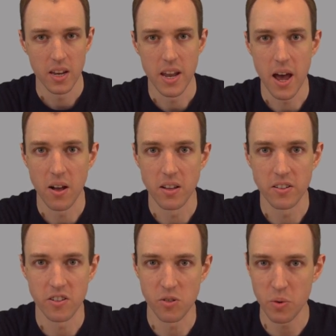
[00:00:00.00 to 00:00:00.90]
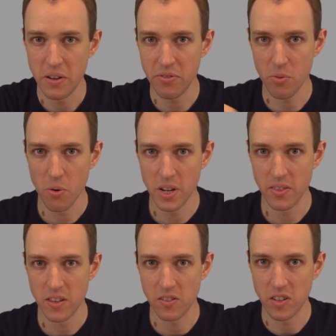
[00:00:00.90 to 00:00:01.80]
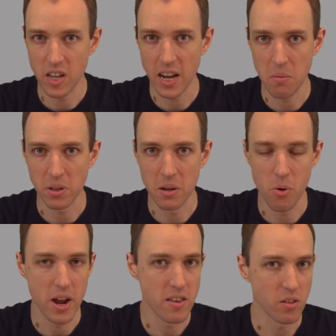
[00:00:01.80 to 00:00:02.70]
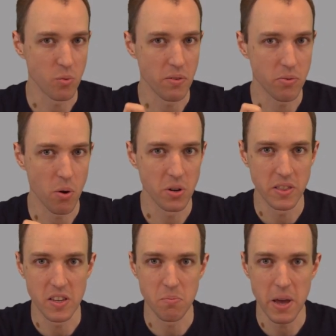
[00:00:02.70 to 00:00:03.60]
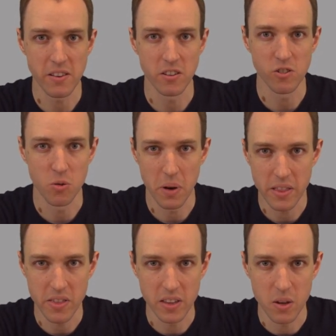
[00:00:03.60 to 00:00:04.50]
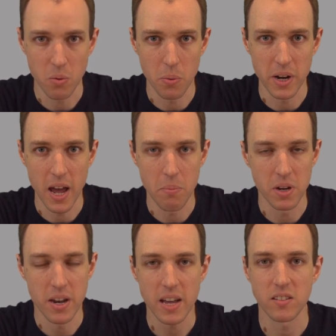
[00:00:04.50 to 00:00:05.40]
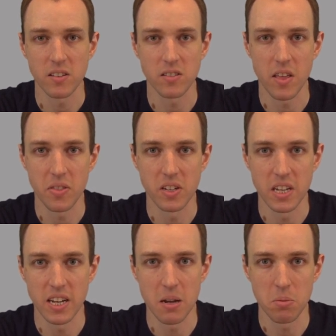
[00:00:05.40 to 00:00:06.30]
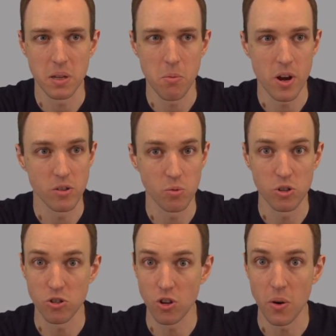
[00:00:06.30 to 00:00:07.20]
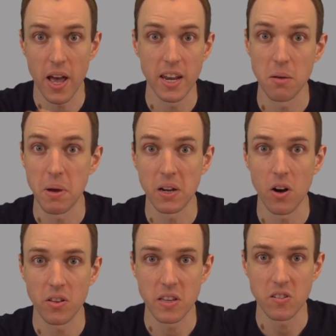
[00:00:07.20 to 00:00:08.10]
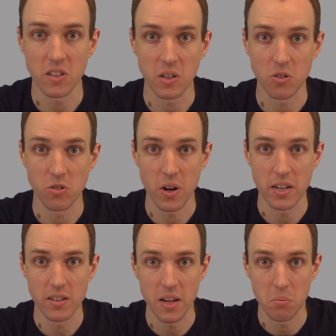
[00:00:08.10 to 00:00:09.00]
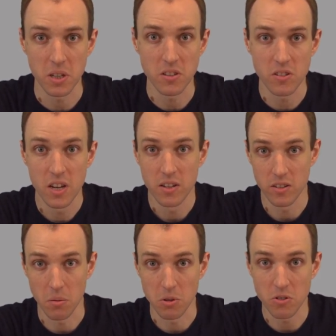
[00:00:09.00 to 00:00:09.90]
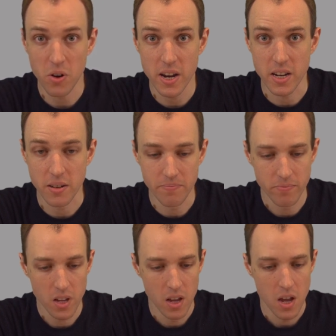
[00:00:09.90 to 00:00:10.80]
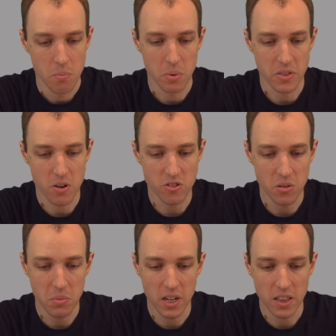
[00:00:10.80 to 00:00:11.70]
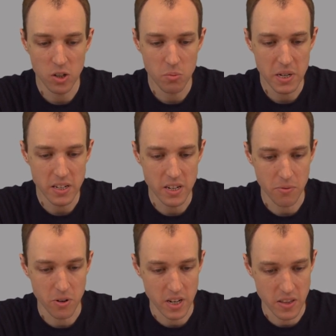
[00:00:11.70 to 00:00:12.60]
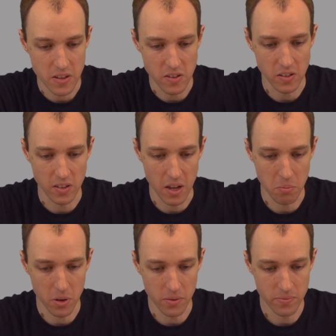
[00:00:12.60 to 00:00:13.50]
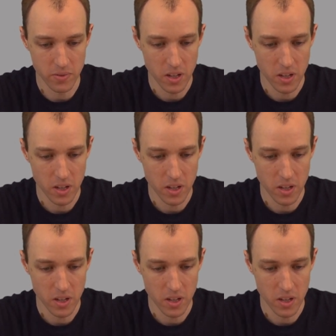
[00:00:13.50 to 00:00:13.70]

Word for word: Now, since we've thrown in this D N A polymerase and we've thrown in these bases, you might think that what would happen next is that the D N A polymerase would just go ahead and make all these single-stranded templates double-stranded. But there's something a little bit different in this example.